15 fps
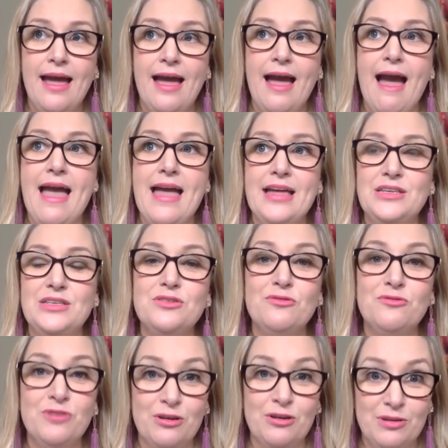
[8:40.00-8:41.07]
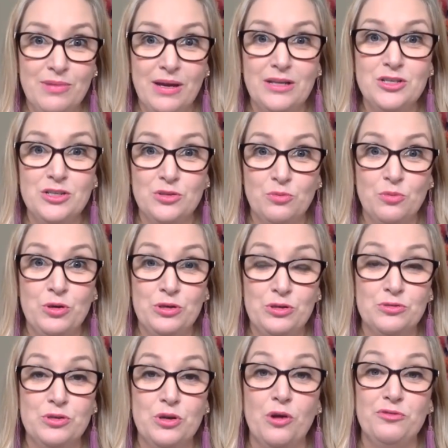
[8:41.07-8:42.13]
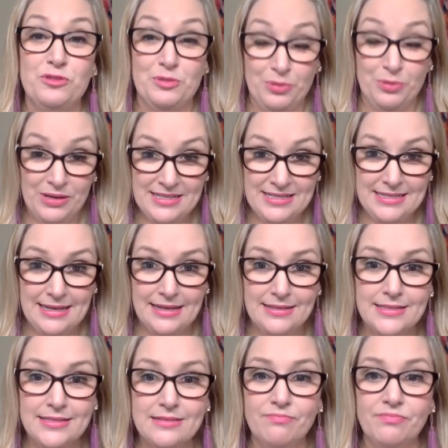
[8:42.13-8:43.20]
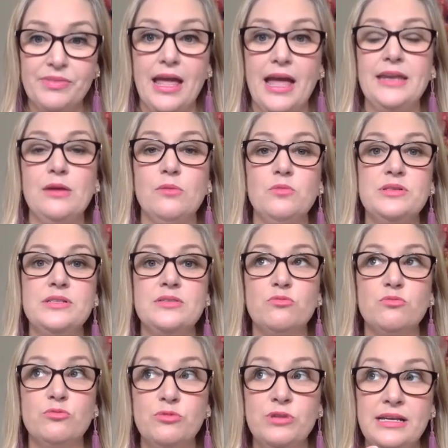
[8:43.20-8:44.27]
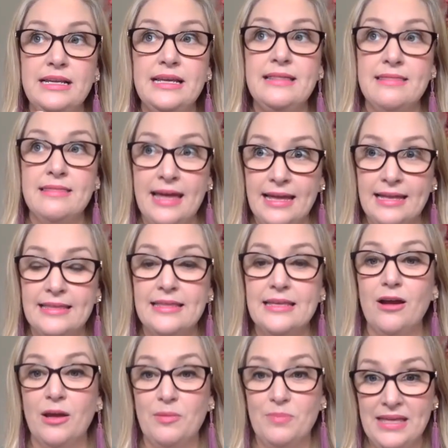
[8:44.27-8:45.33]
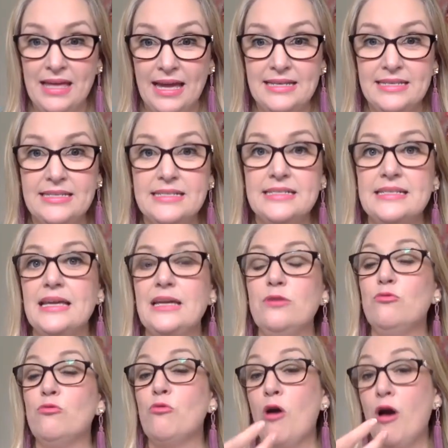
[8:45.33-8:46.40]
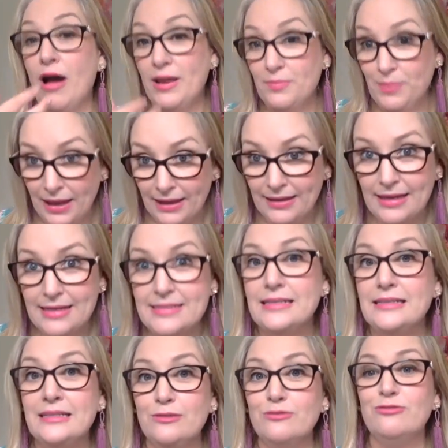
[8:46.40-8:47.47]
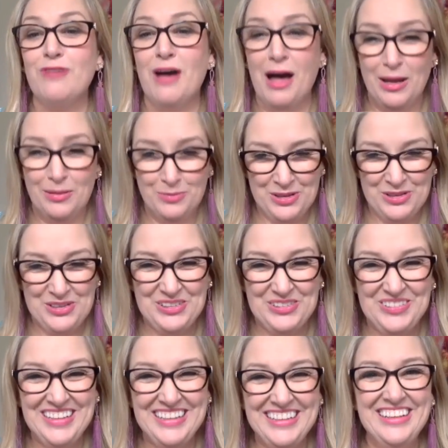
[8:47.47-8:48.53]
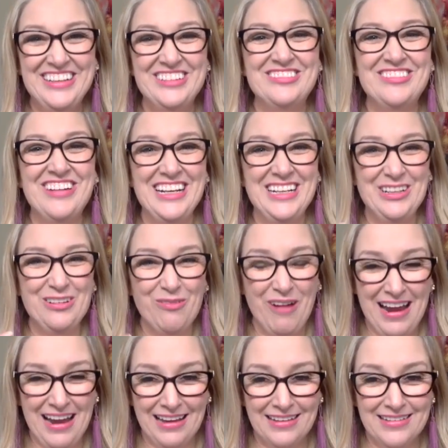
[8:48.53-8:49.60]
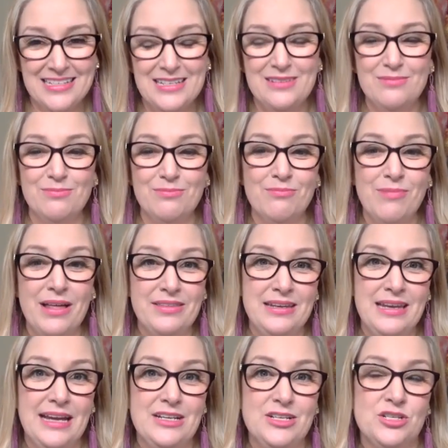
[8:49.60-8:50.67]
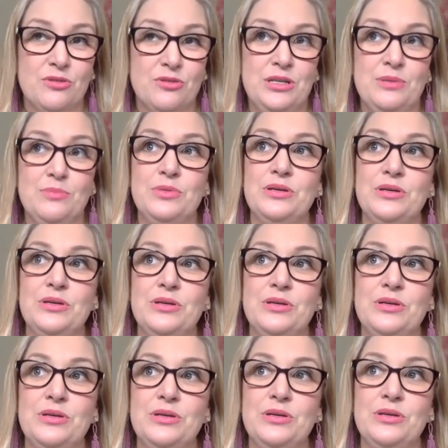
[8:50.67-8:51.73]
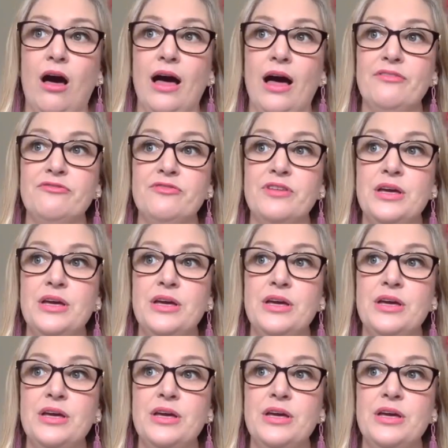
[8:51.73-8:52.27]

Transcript: and very much the world of the priestess. And it was really then that I began to see, right back as a little farm girl, running around in Mother Nature and immersed in that life,